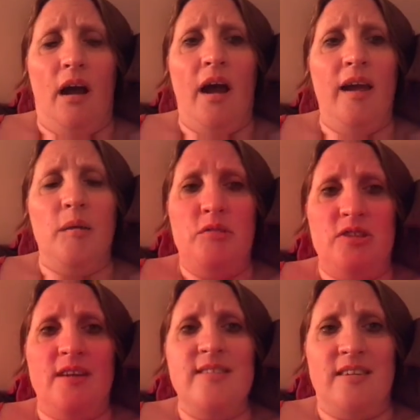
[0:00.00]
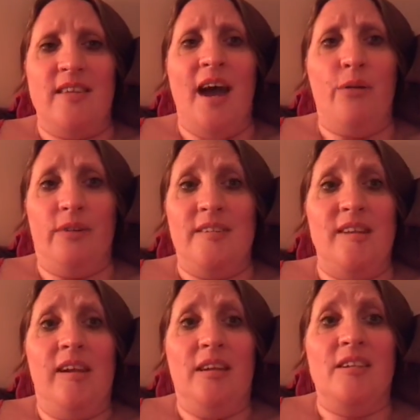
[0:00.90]
I am just that
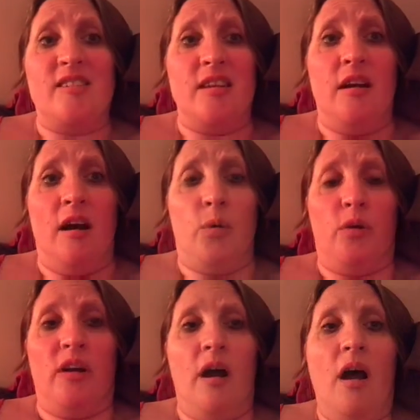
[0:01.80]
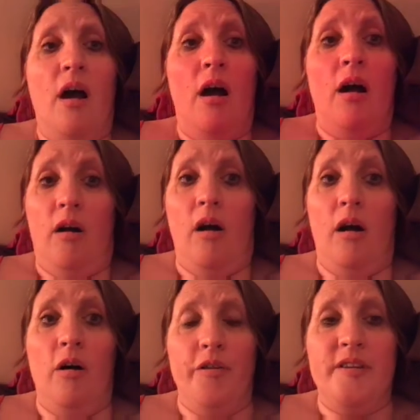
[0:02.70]
ridiculously awkward
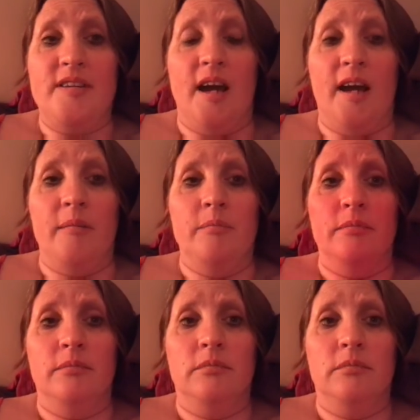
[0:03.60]
all the time